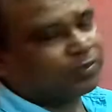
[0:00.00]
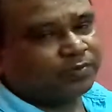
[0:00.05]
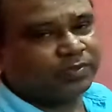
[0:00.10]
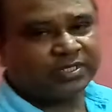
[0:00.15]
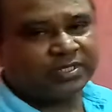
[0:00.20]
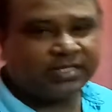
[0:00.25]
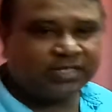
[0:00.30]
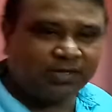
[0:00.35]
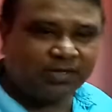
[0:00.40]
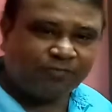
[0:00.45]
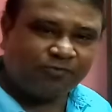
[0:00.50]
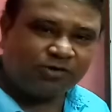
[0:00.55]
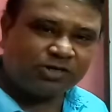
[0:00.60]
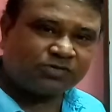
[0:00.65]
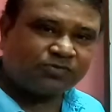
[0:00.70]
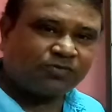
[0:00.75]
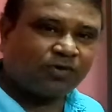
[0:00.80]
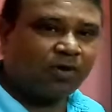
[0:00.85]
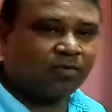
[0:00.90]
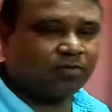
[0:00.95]
PB. This is the first
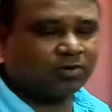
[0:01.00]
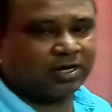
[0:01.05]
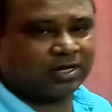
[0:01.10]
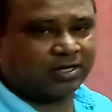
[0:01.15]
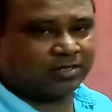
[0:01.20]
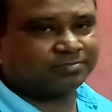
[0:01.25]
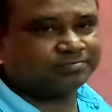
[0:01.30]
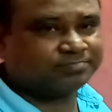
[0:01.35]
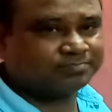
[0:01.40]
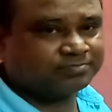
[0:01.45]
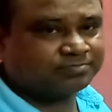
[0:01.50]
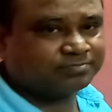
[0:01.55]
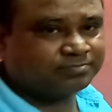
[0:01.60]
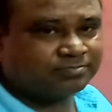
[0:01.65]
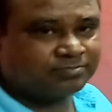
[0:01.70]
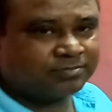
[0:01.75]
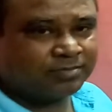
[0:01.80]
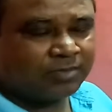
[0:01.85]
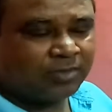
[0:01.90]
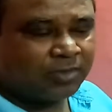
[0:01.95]
formula.
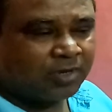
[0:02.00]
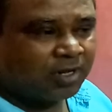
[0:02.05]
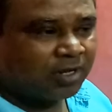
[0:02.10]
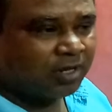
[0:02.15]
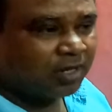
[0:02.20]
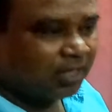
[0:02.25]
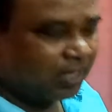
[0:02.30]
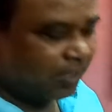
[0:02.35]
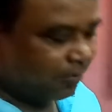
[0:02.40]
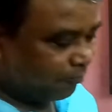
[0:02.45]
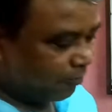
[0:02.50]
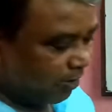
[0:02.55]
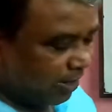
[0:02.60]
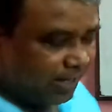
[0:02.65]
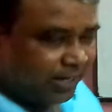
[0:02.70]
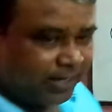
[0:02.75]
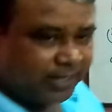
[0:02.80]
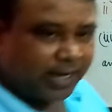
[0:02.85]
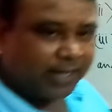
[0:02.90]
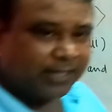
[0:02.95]
If
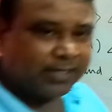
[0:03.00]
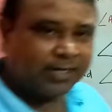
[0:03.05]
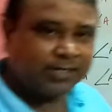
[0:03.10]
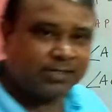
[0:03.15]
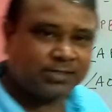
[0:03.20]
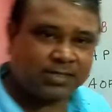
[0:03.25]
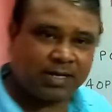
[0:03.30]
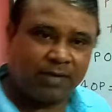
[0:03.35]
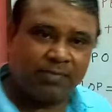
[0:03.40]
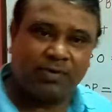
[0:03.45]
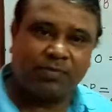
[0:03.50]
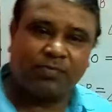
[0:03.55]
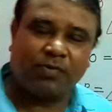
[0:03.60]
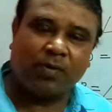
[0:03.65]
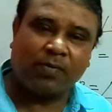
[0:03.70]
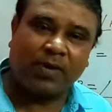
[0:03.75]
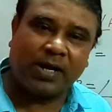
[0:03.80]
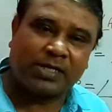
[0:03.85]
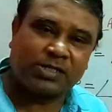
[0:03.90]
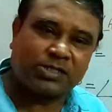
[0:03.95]
any tangents coming from
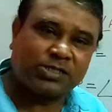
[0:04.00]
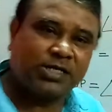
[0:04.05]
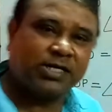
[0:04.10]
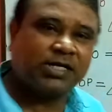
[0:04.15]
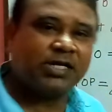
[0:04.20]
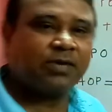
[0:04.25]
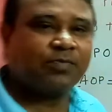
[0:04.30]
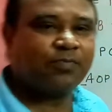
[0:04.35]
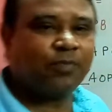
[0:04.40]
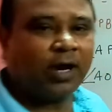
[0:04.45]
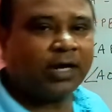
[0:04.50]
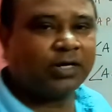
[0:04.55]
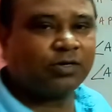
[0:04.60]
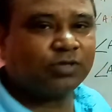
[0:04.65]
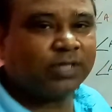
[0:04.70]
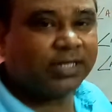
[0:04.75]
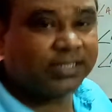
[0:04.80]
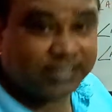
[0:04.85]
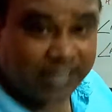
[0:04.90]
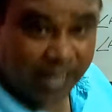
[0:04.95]
an exterior point to
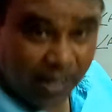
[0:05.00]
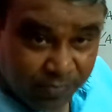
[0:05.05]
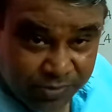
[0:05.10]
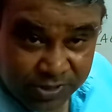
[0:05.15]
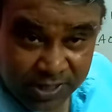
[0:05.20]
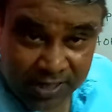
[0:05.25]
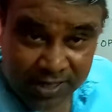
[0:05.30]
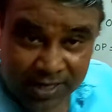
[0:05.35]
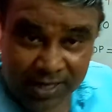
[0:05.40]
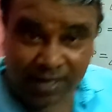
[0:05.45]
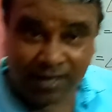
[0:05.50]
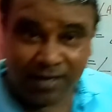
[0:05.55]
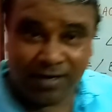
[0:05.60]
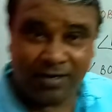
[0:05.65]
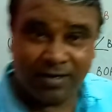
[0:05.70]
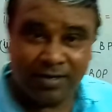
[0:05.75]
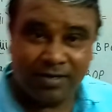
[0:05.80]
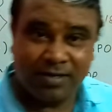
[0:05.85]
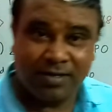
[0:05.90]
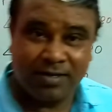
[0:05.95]
the same circle,
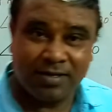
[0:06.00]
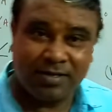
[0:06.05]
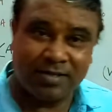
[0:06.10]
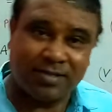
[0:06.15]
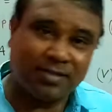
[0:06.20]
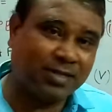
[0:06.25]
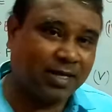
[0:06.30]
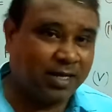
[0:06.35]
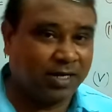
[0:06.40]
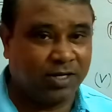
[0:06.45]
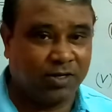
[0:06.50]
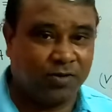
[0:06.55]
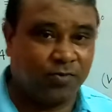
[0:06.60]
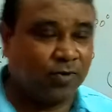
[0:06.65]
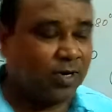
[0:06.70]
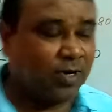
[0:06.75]
they are equal.